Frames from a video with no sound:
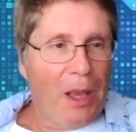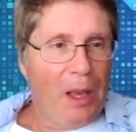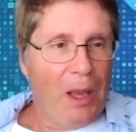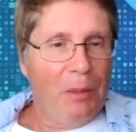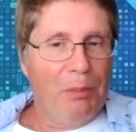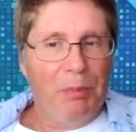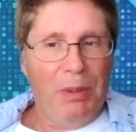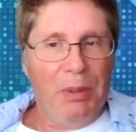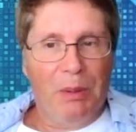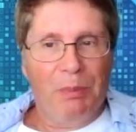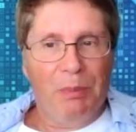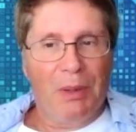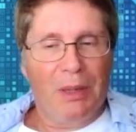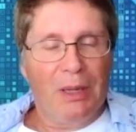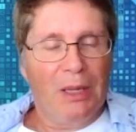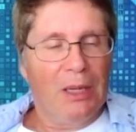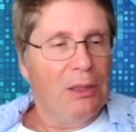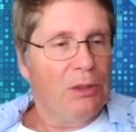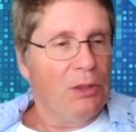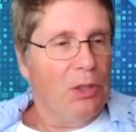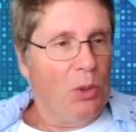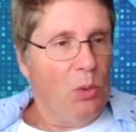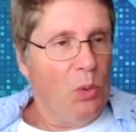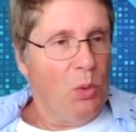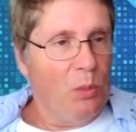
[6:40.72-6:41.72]
people
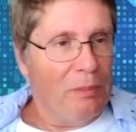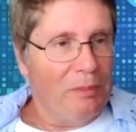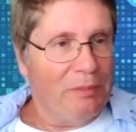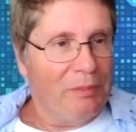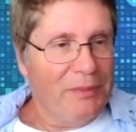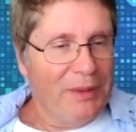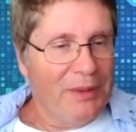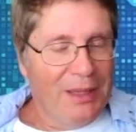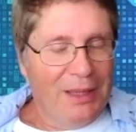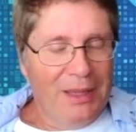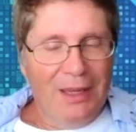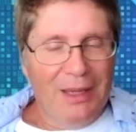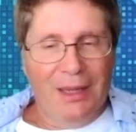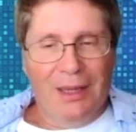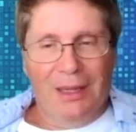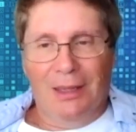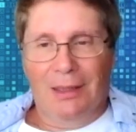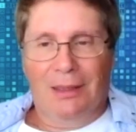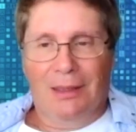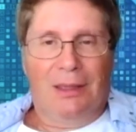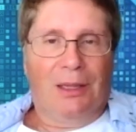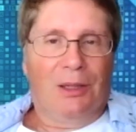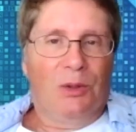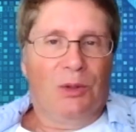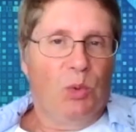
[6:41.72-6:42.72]
in the room.
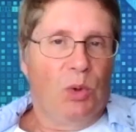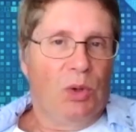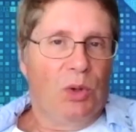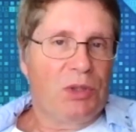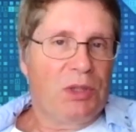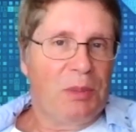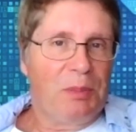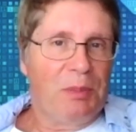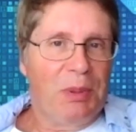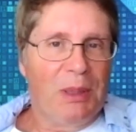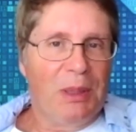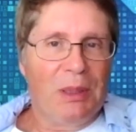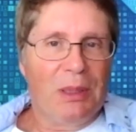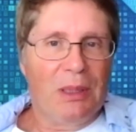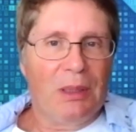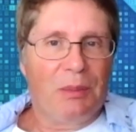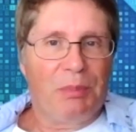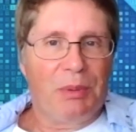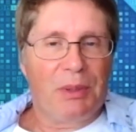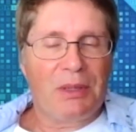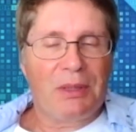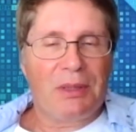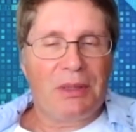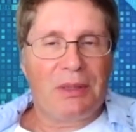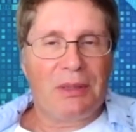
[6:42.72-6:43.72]
It can watch a
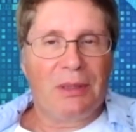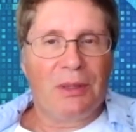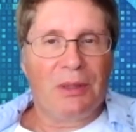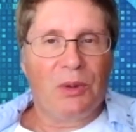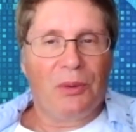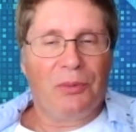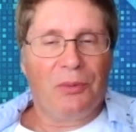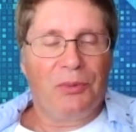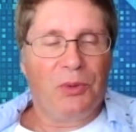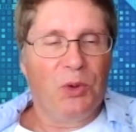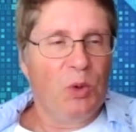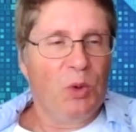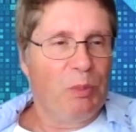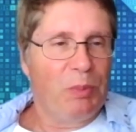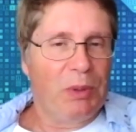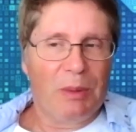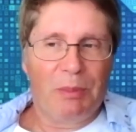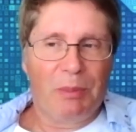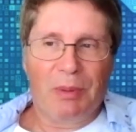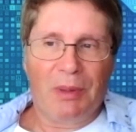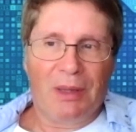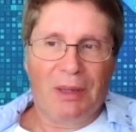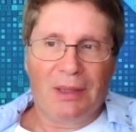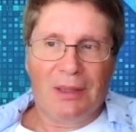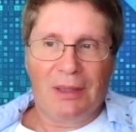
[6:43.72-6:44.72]
person, a few
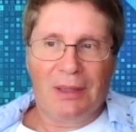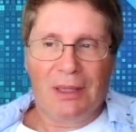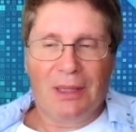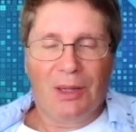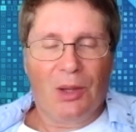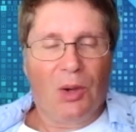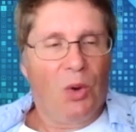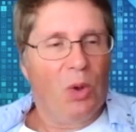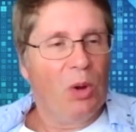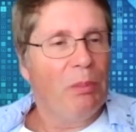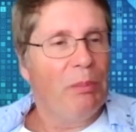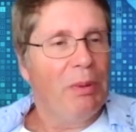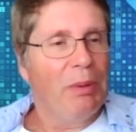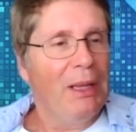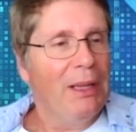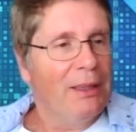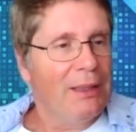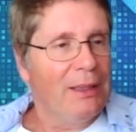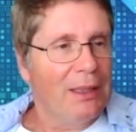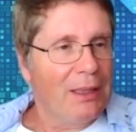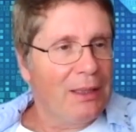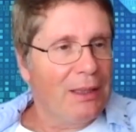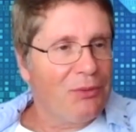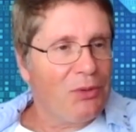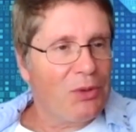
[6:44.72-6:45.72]
people in a whole
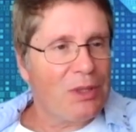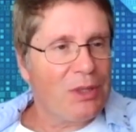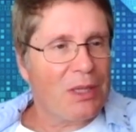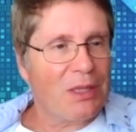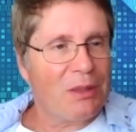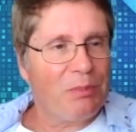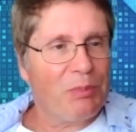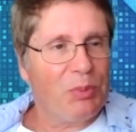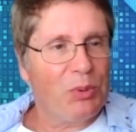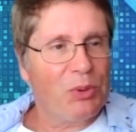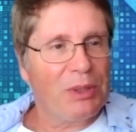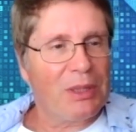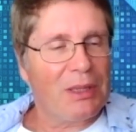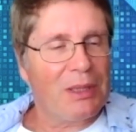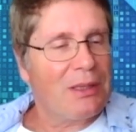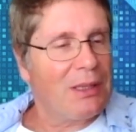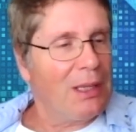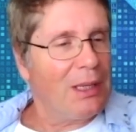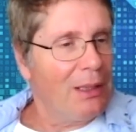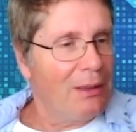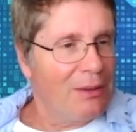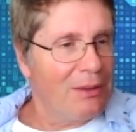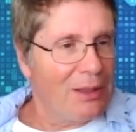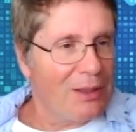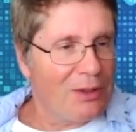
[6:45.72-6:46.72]
building if you just put
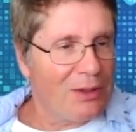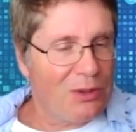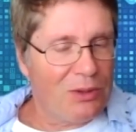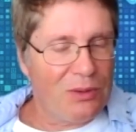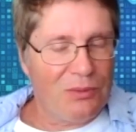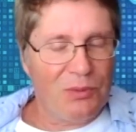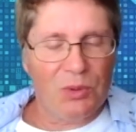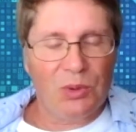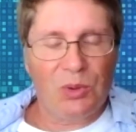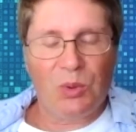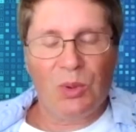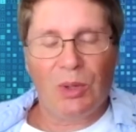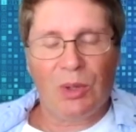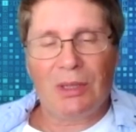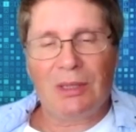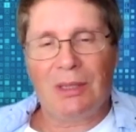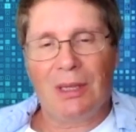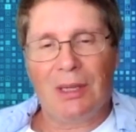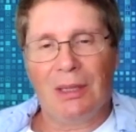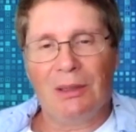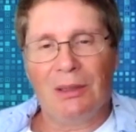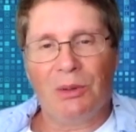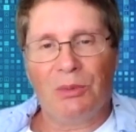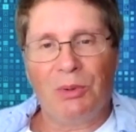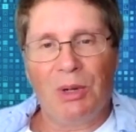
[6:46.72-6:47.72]
extenders to
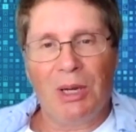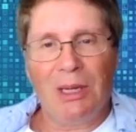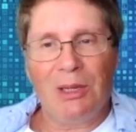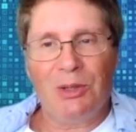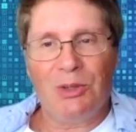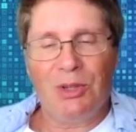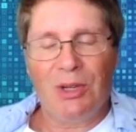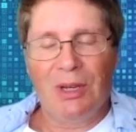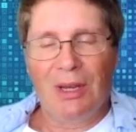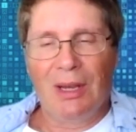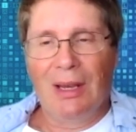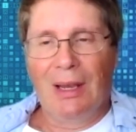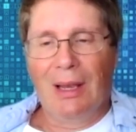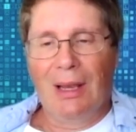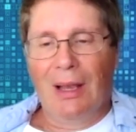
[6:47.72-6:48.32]
extend the range.